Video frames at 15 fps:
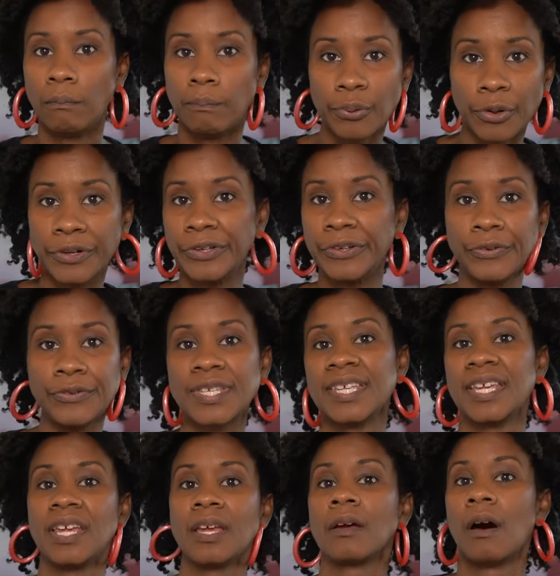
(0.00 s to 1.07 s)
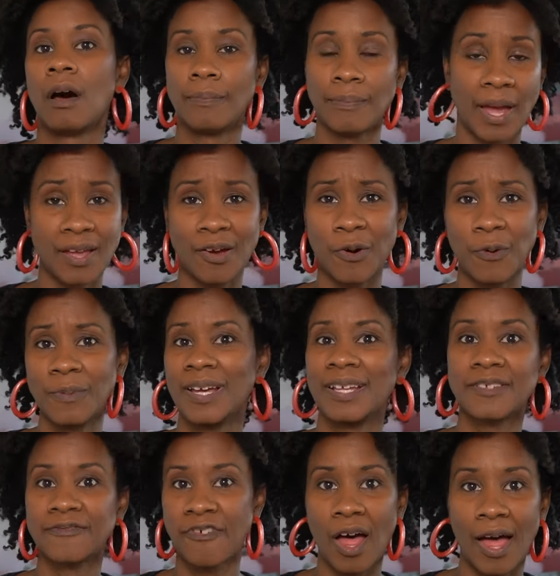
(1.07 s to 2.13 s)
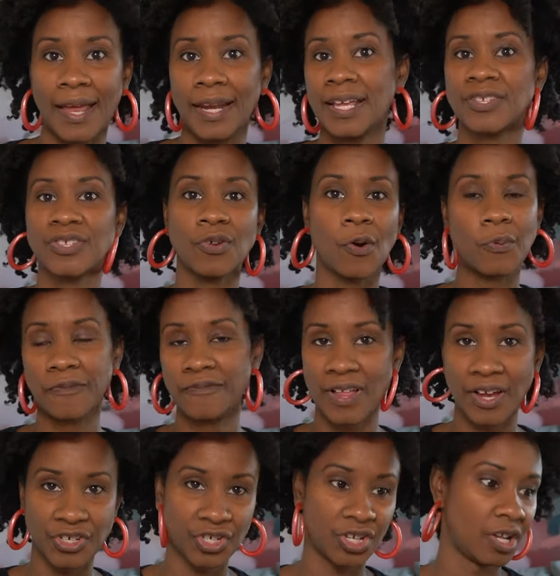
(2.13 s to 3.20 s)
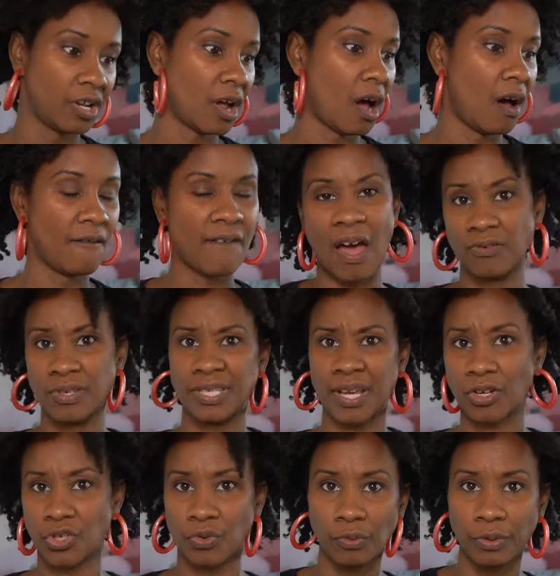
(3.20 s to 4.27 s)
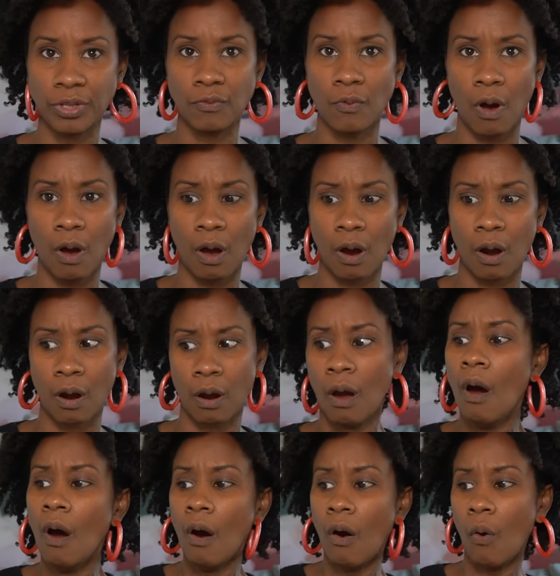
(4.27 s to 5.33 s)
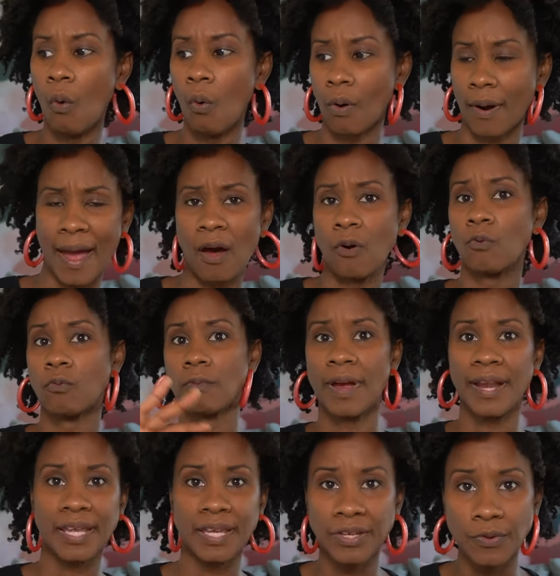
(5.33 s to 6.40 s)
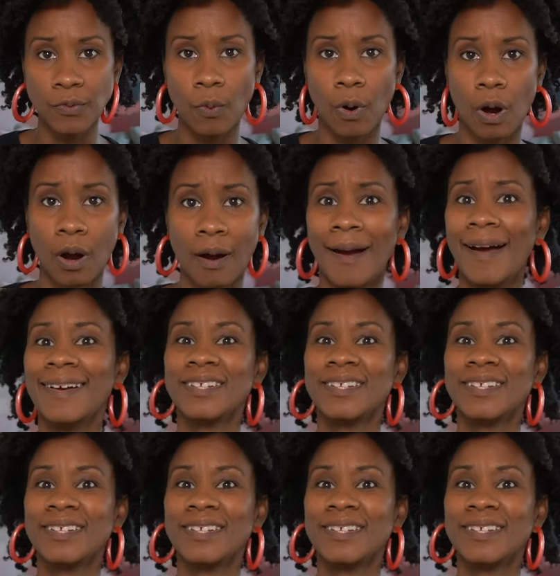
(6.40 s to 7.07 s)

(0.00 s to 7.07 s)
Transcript: producing on my own. It's fine. It's no reflection of how sexual you are or how ready you are.